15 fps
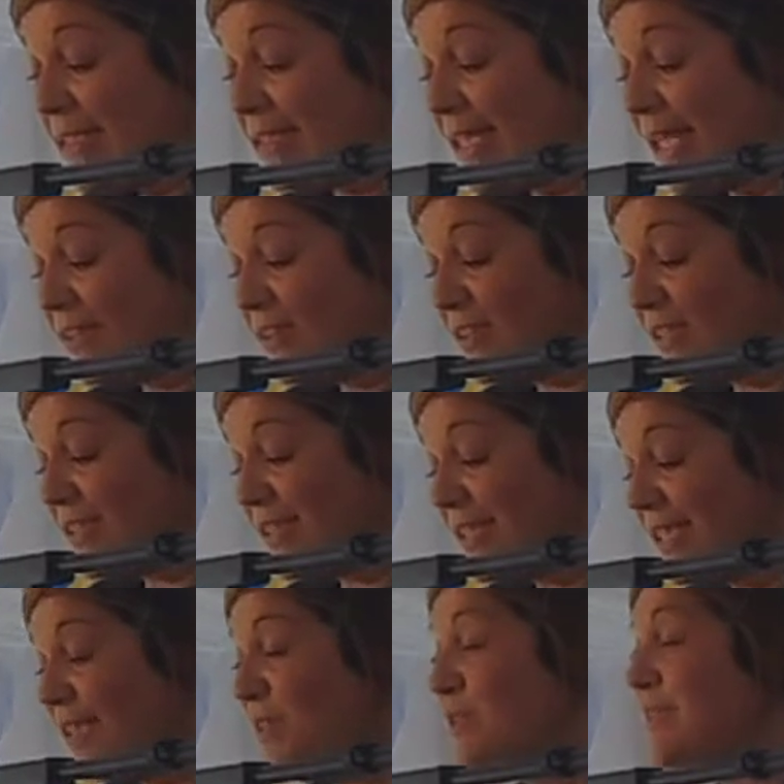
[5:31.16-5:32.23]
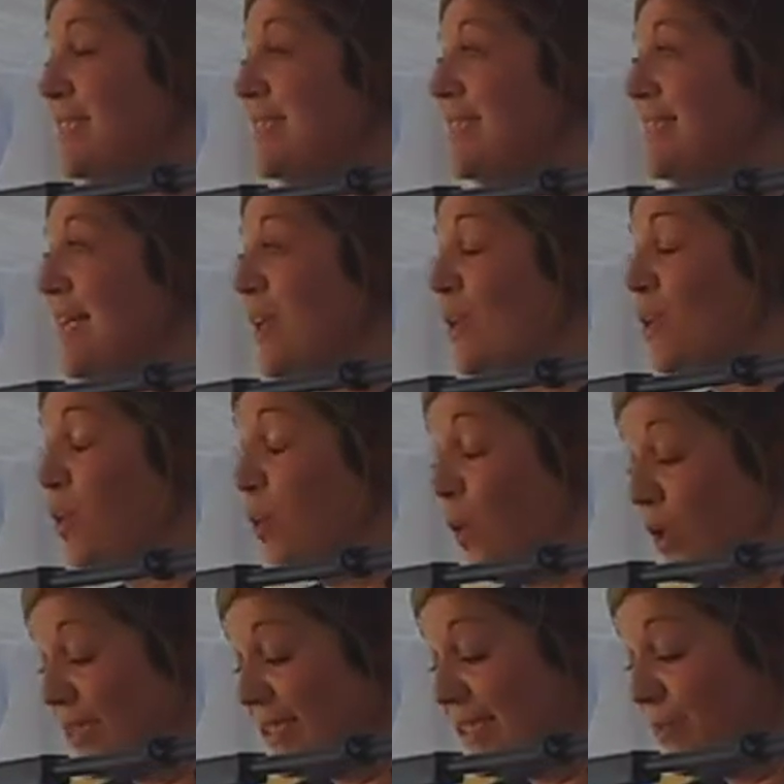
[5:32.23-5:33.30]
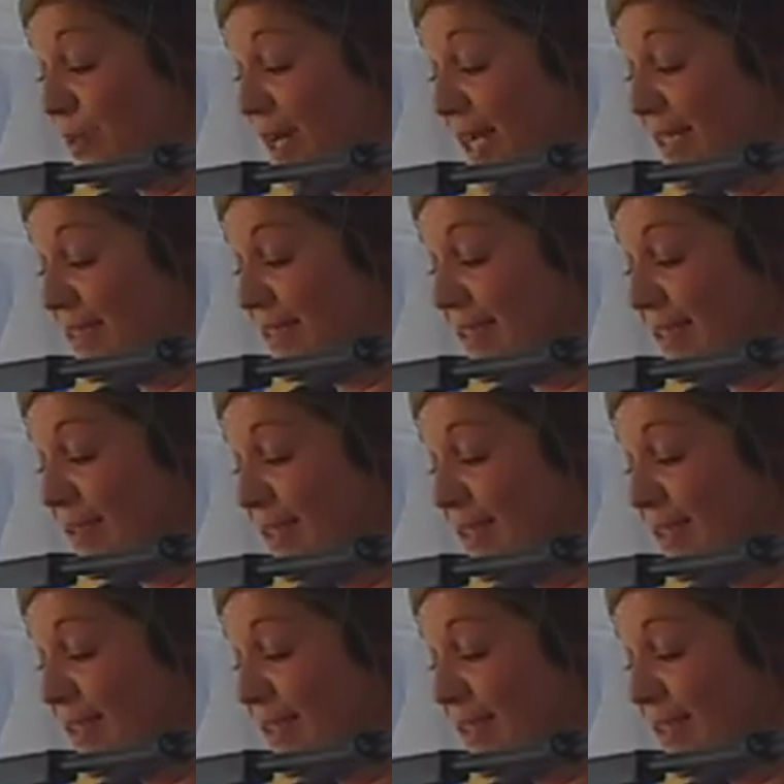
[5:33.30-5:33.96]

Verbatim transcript: Standard continues to sell quality brands